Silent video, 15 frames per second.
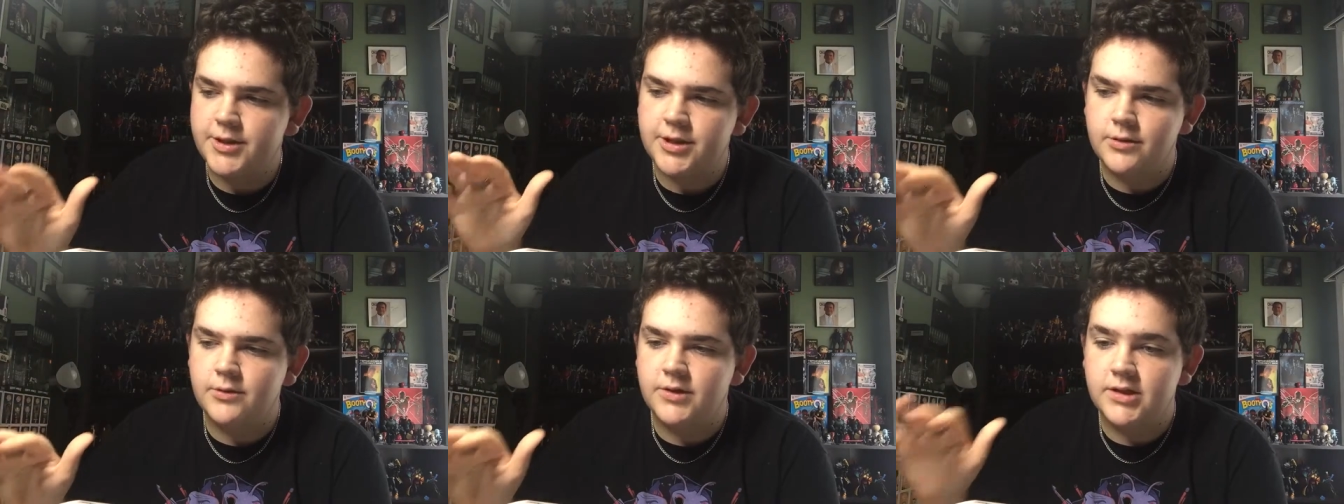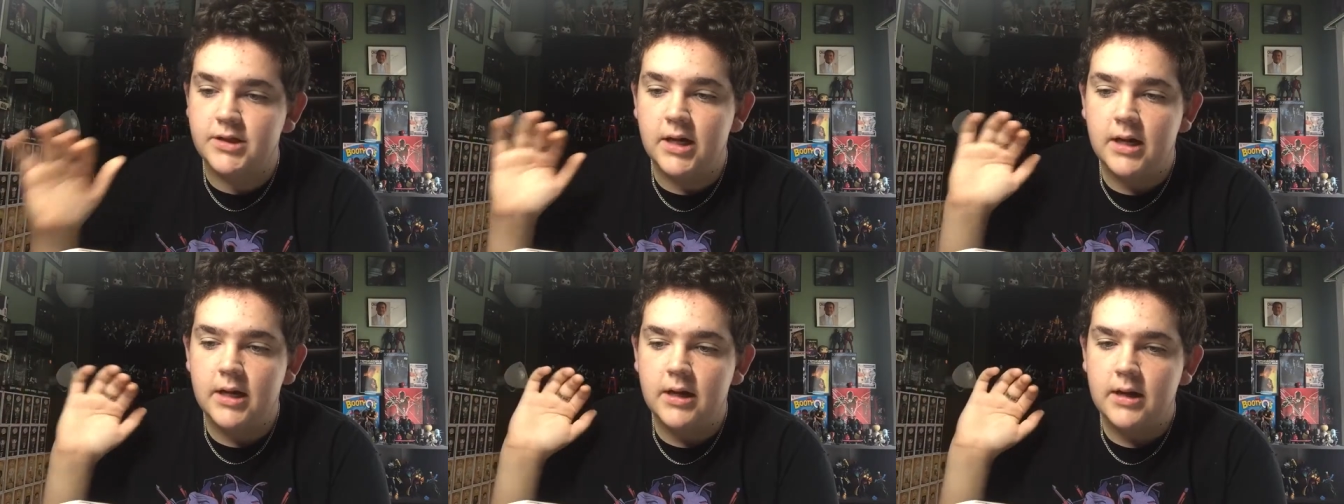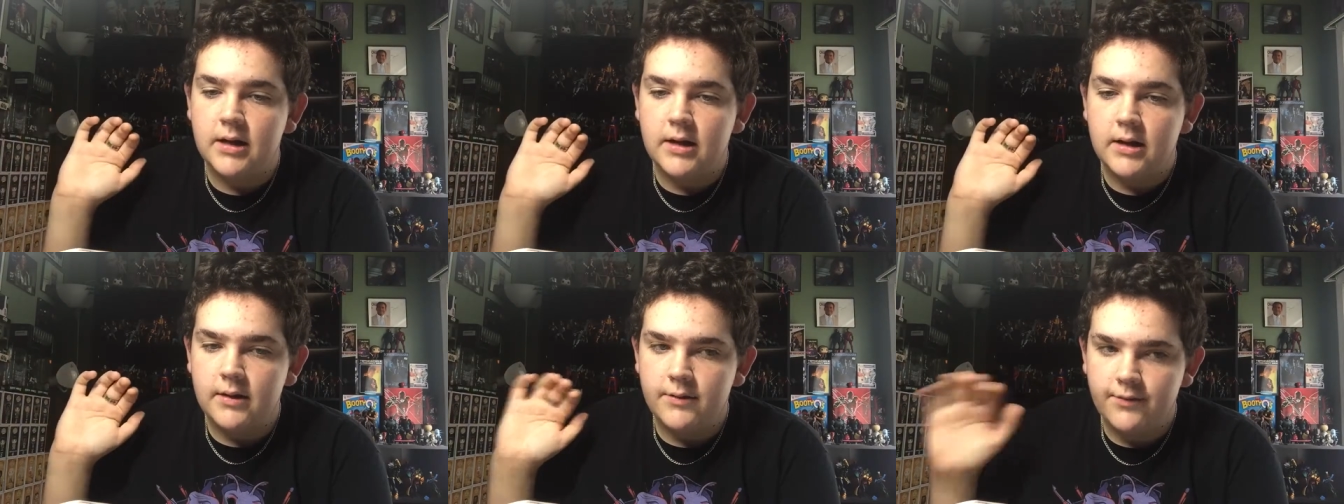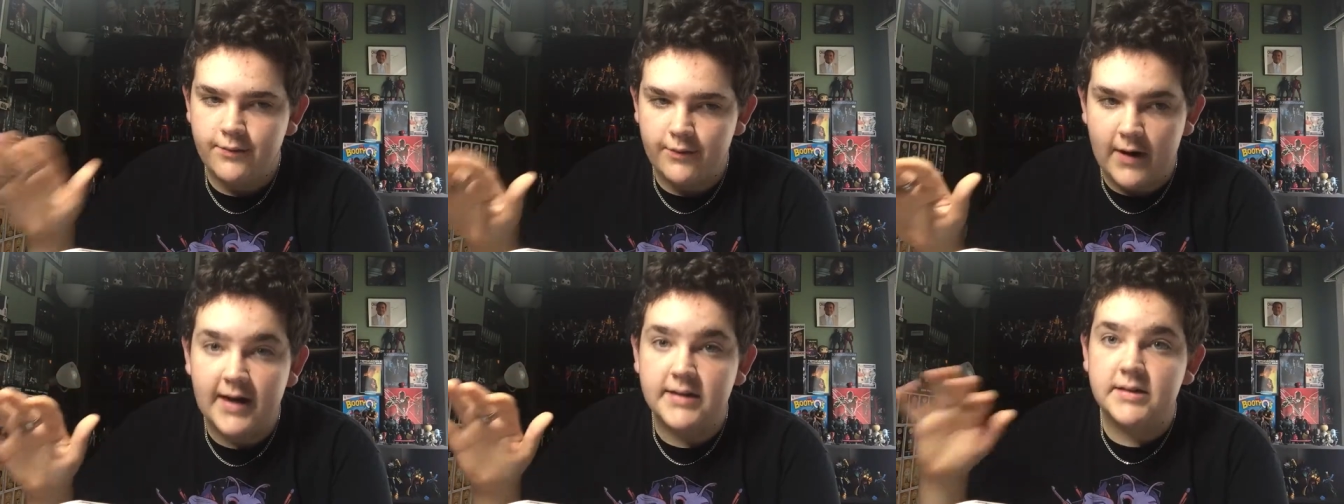two's
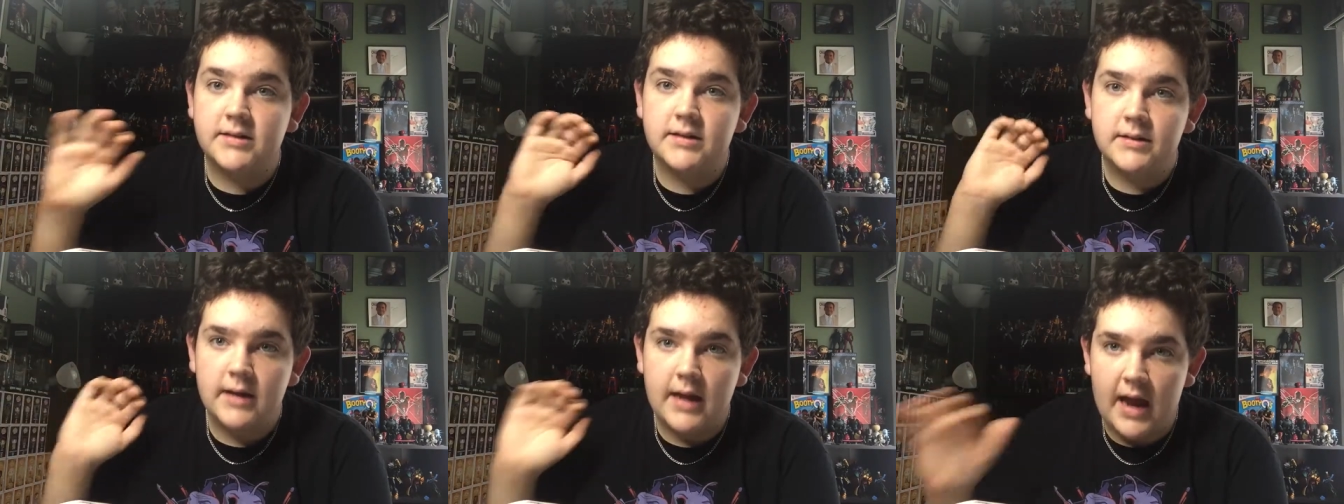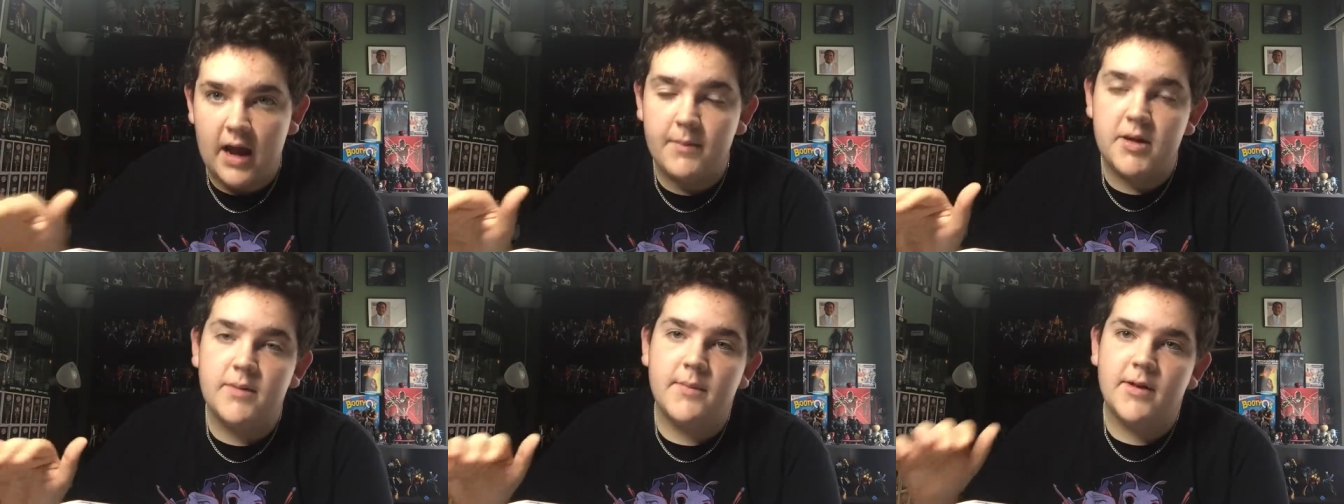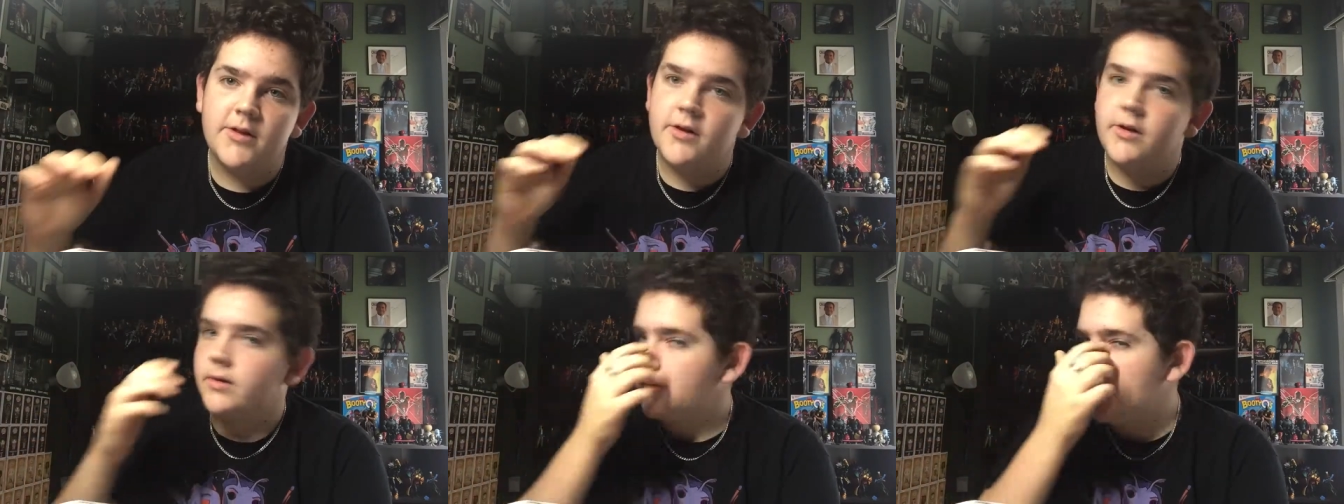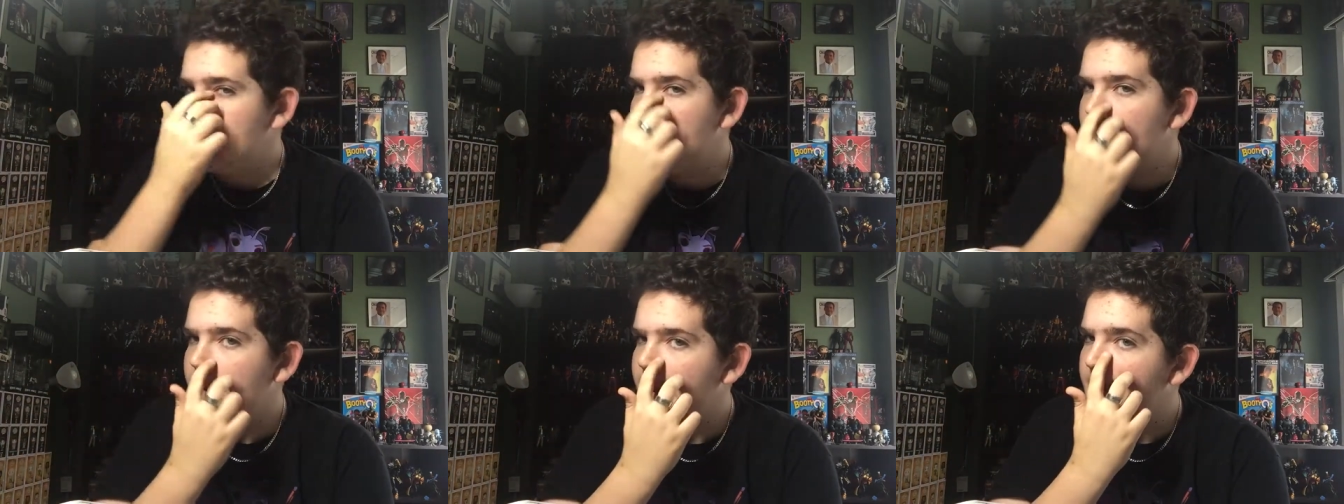Friends. How I Met Your Mother.
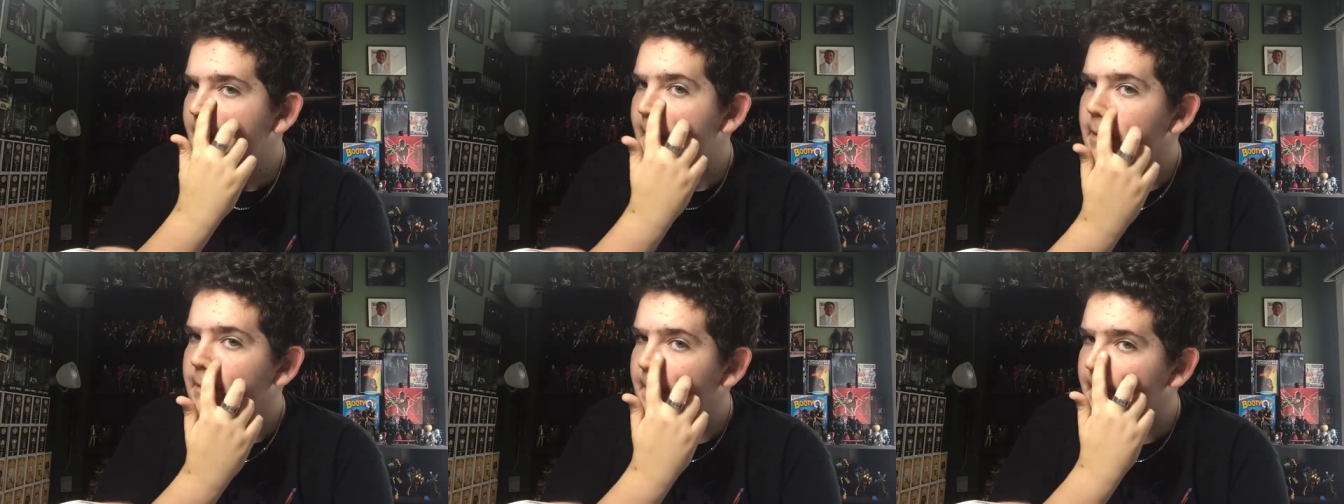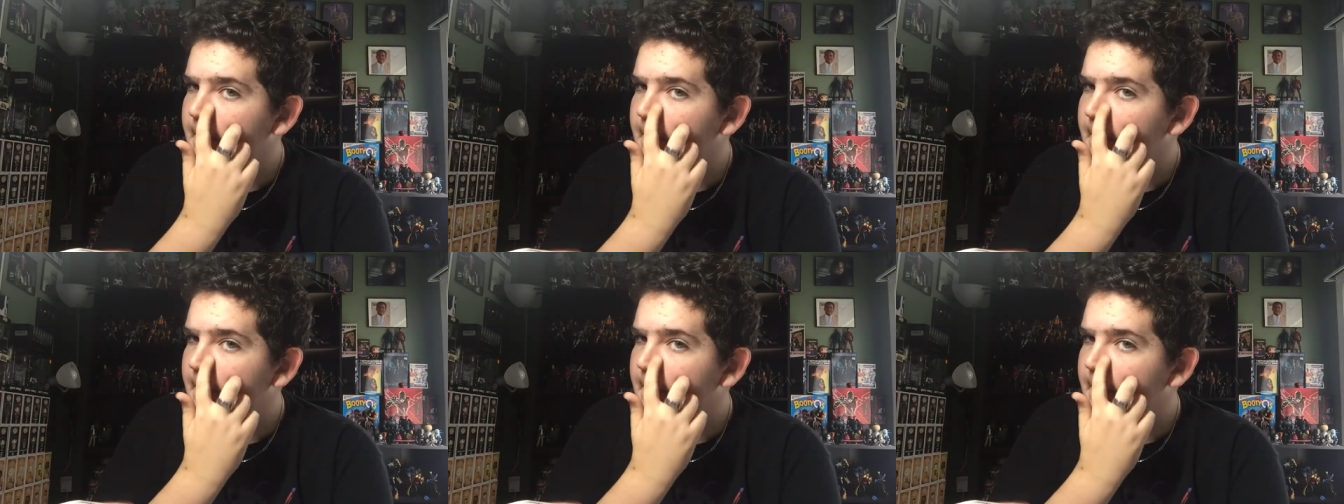Uh,